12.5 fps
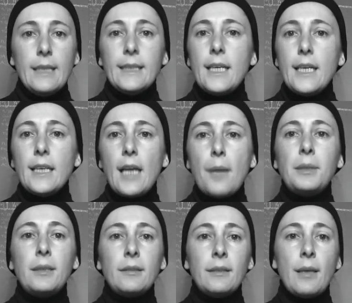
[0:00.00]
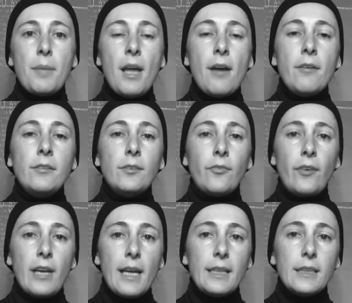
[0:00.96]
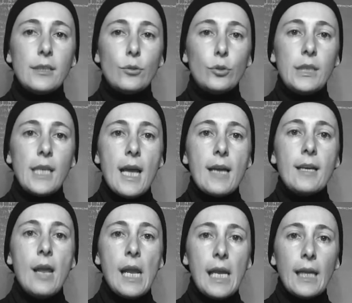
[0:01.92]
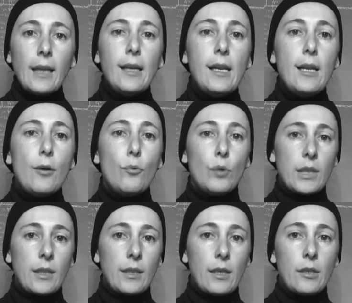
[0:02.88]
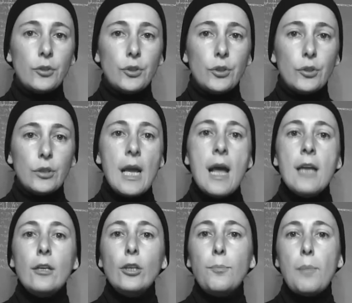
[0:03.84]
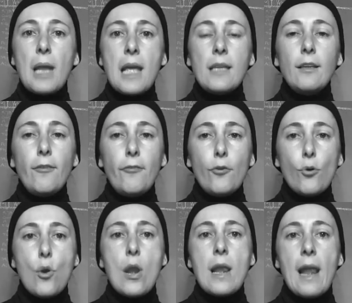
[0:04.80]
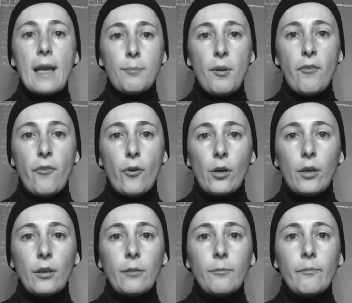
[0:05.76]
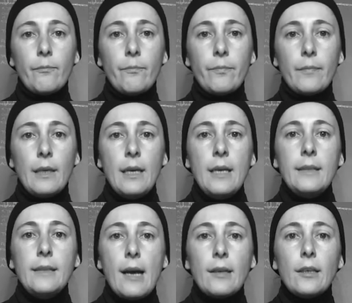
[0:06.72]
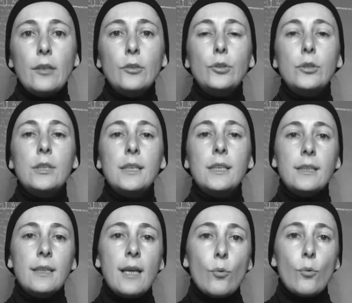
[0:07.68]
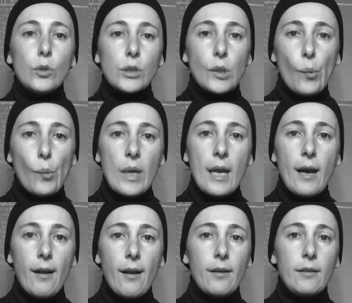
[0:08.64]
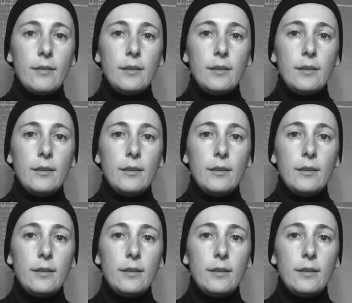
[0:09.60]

She grabbed man's face to check he really was unconscious, not playing the fool like before. The unconsciousness was real.